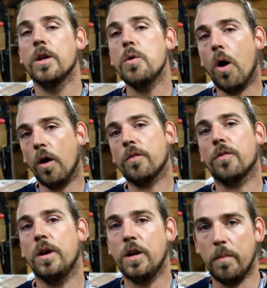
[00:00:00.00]
You
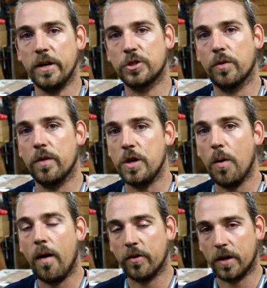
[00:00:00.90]
also need to make sure that
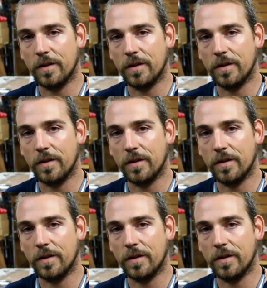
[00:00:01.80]
you have a